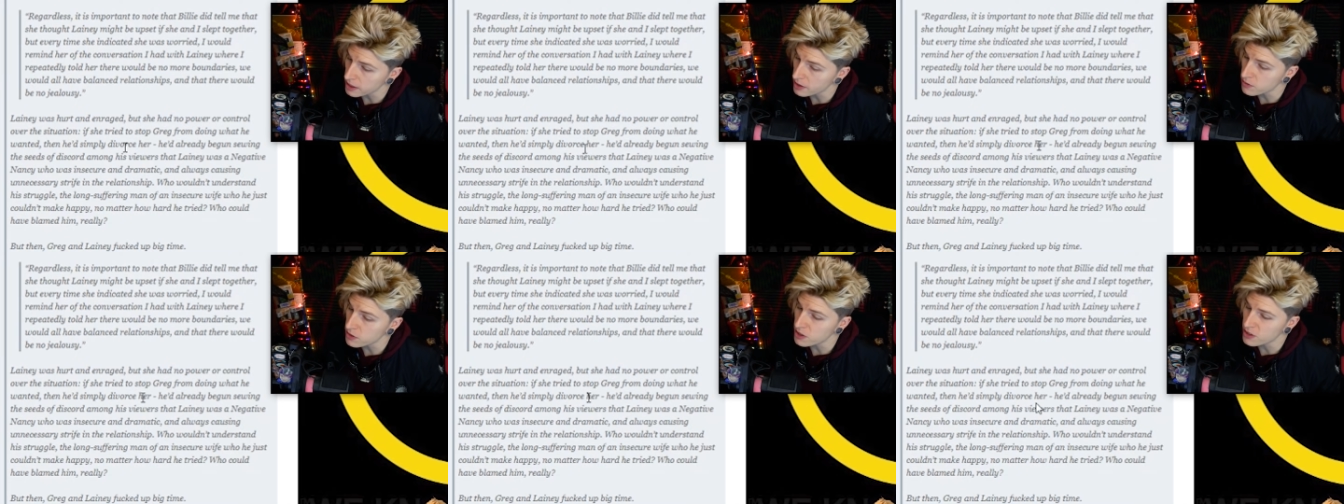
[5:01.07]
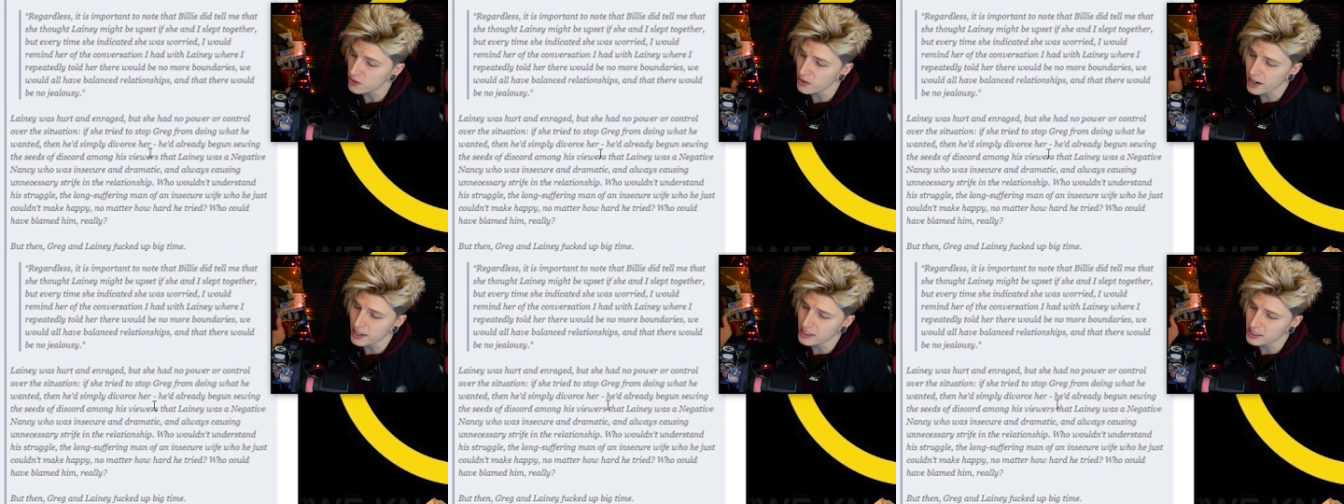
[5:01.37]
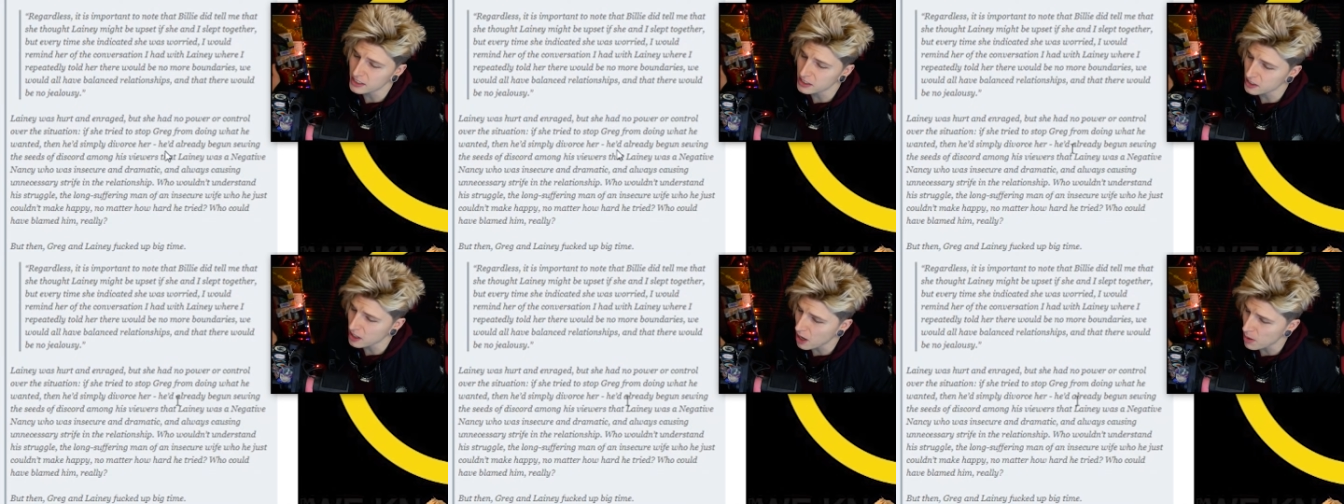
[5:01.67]
If she tried
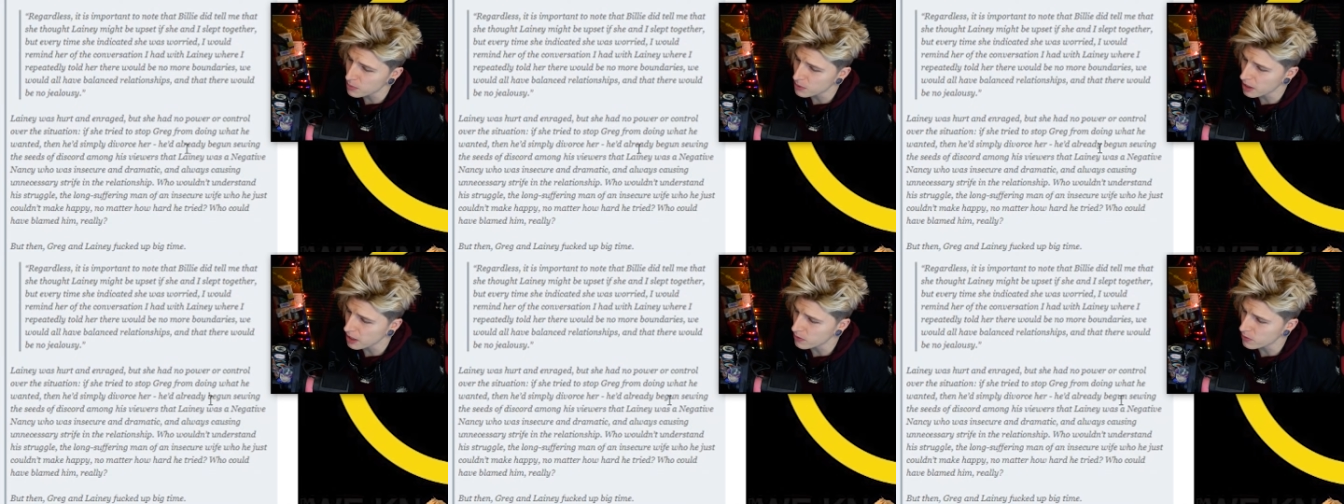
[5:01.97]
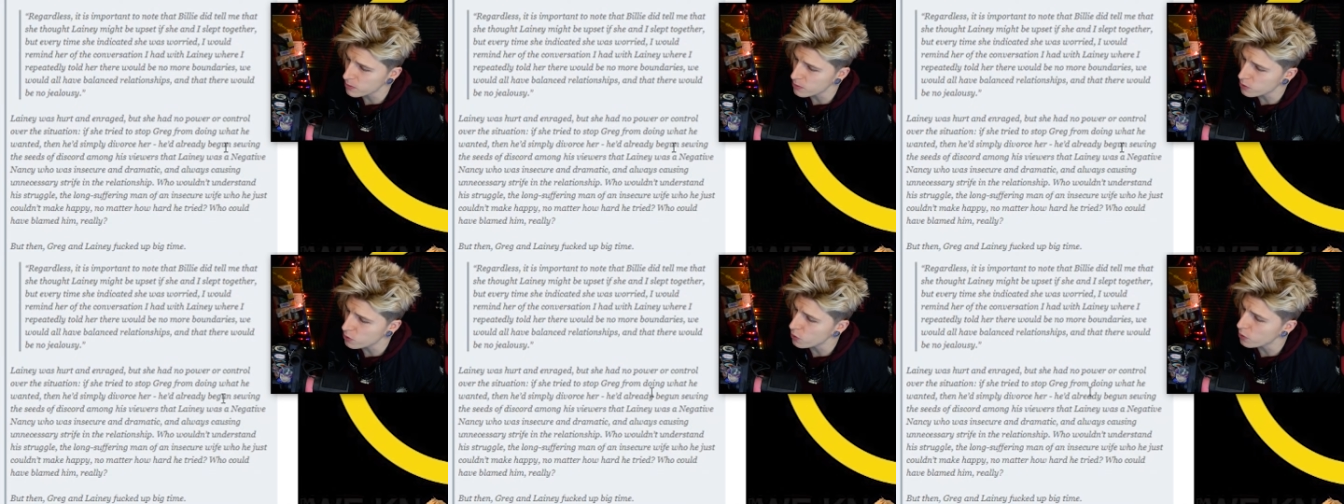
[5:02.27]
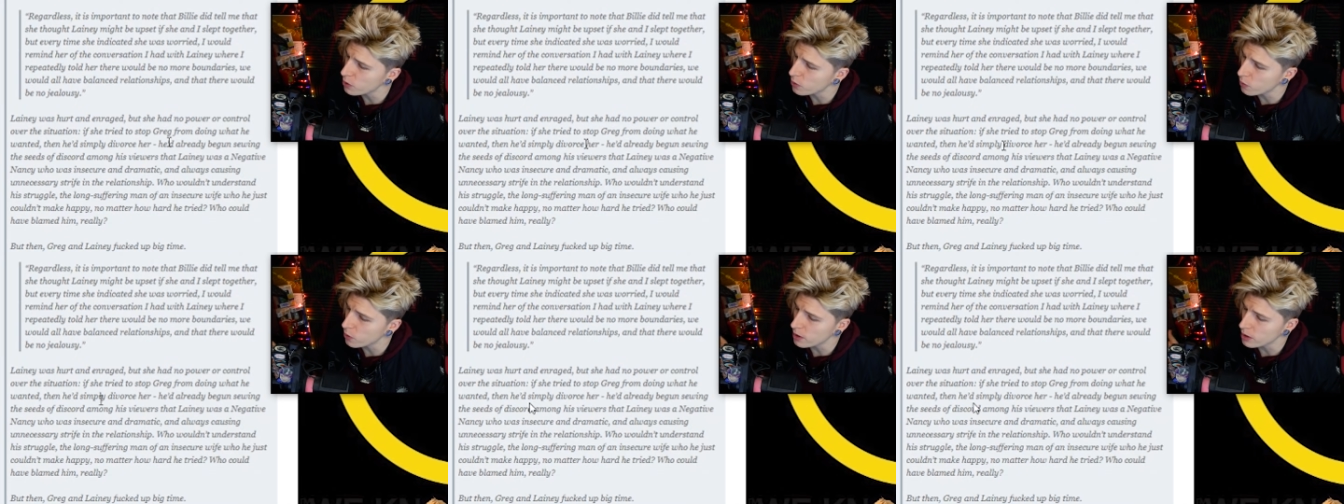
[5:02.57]
to stop Greg from
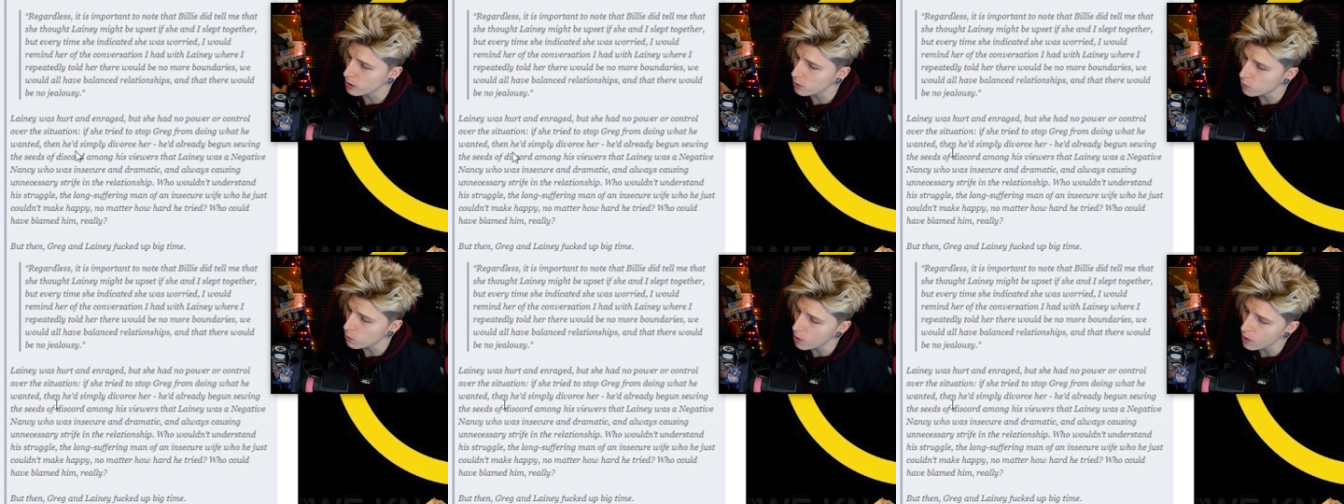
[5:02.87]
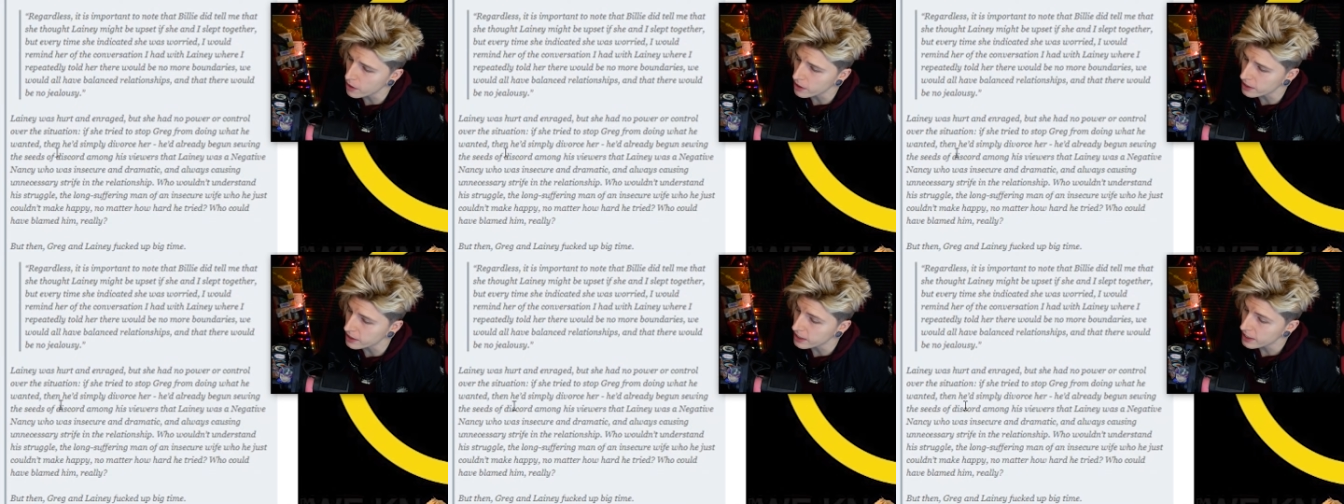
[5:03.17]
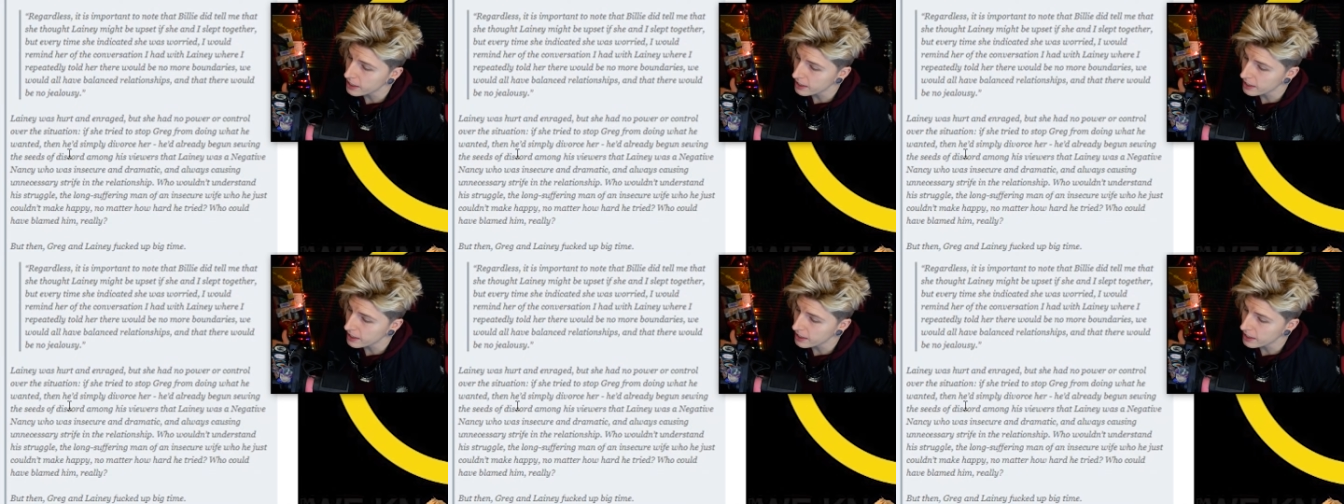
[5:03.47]
doing what he wanted,